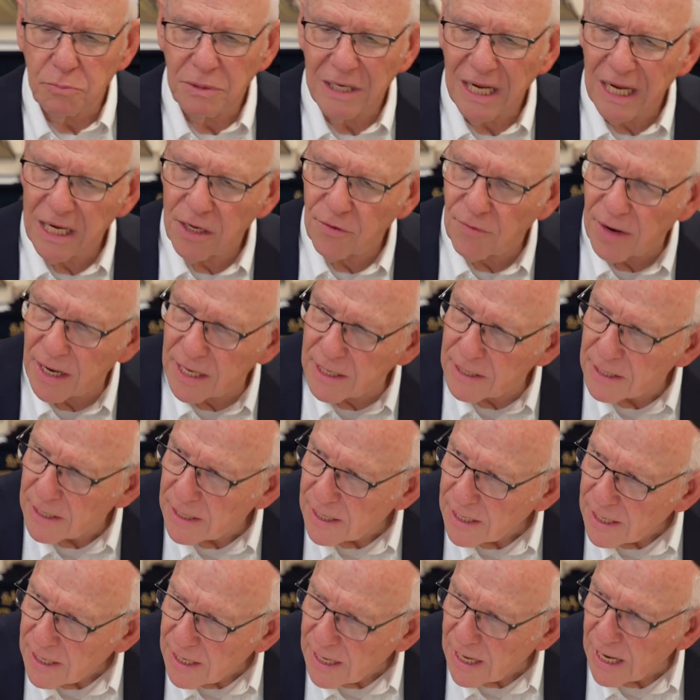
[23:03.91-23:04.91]
But anyway,
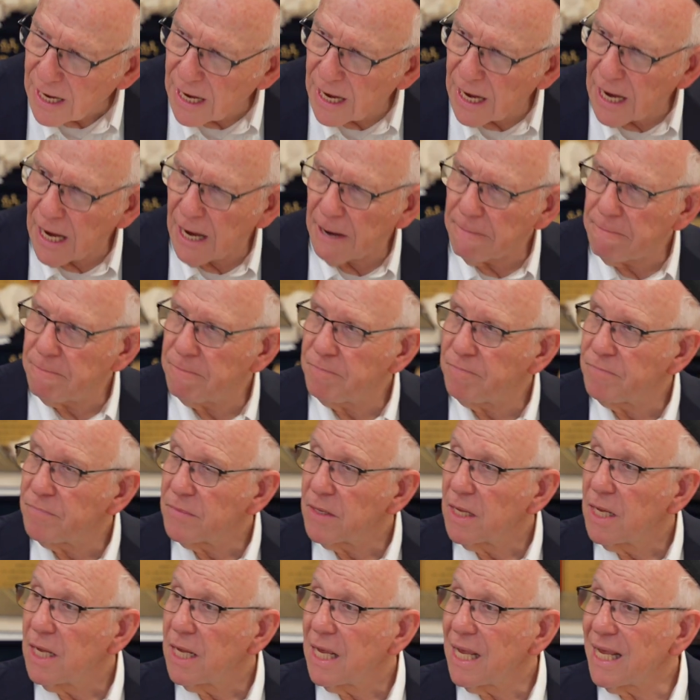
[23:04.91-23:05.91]

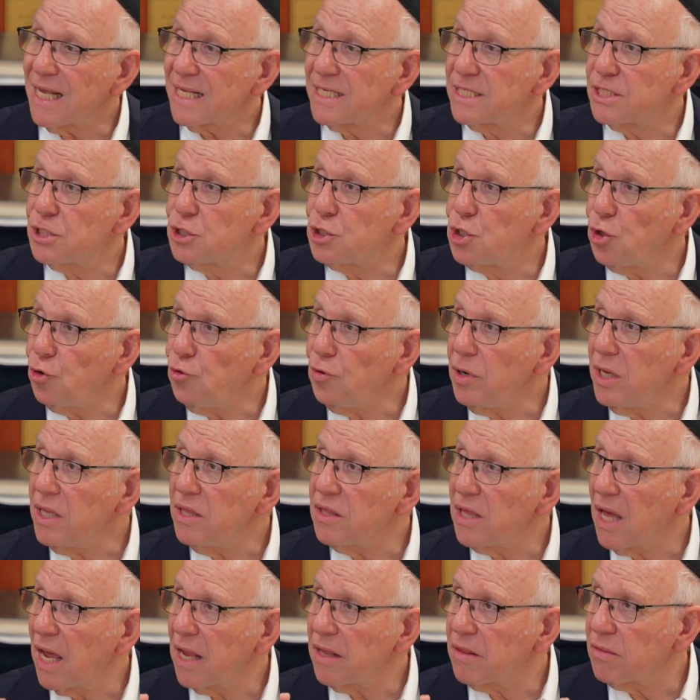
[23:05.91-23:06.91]
it's during
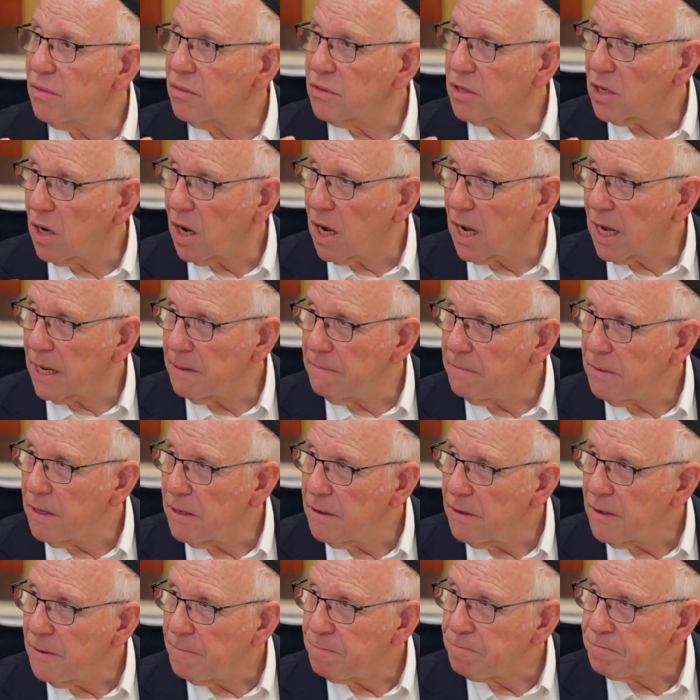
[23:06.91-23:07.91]
that time
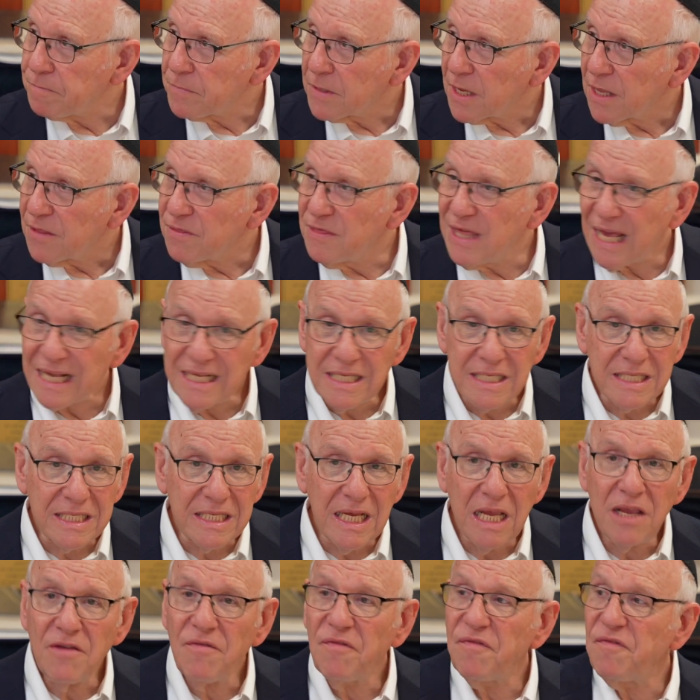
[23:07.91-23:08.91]
they
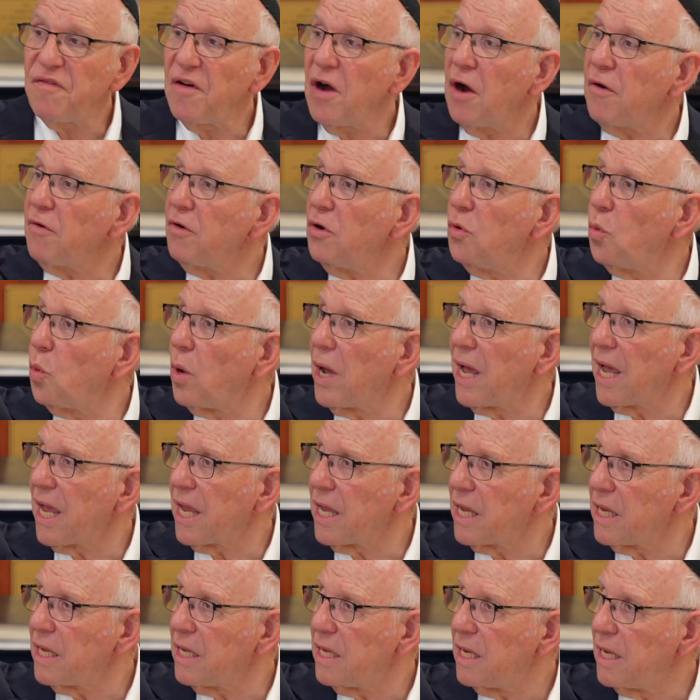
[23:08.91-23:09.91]
see far
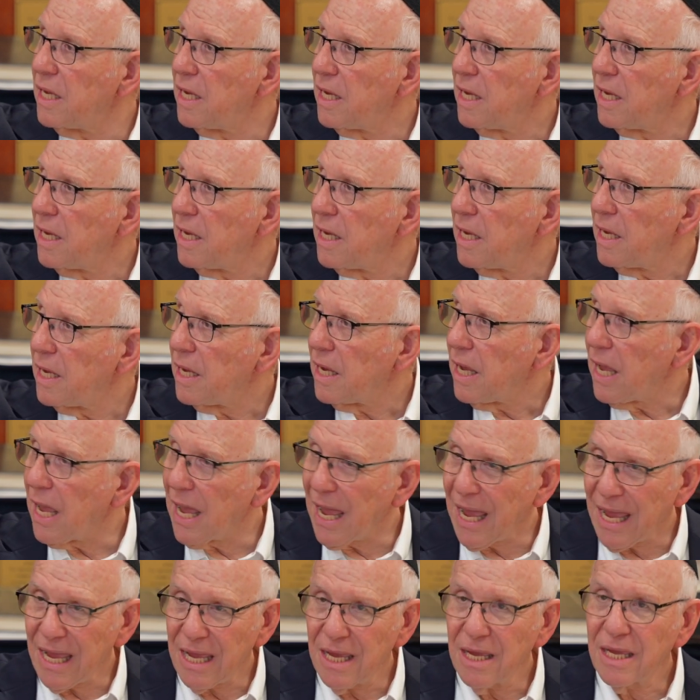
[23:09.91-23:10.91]
away
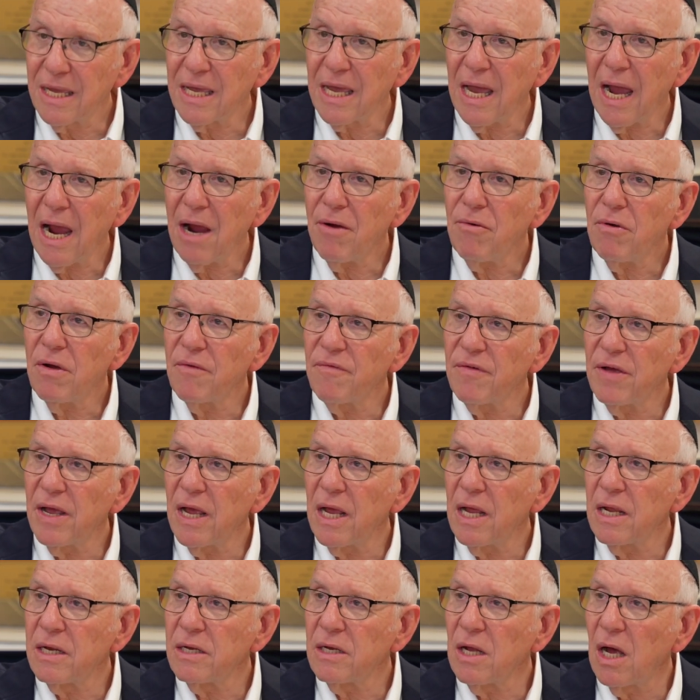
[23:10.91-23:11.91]
a
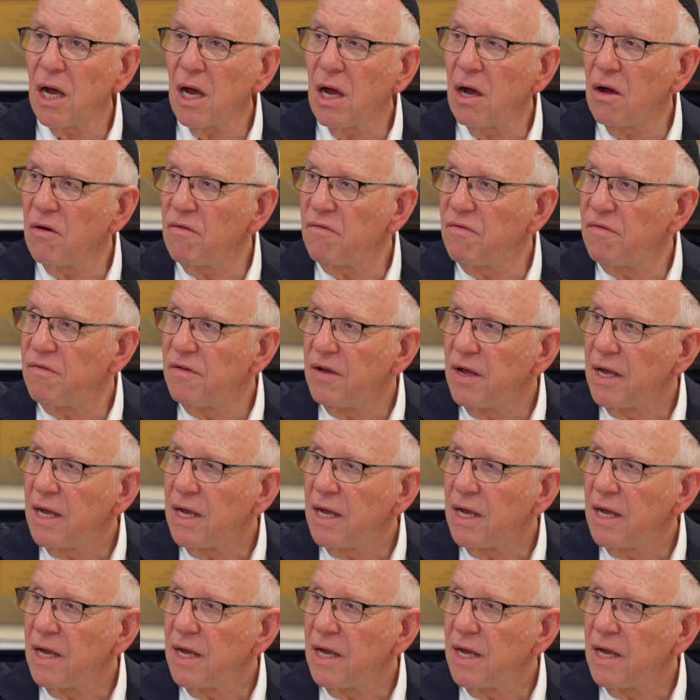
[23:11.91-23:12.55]
caravan of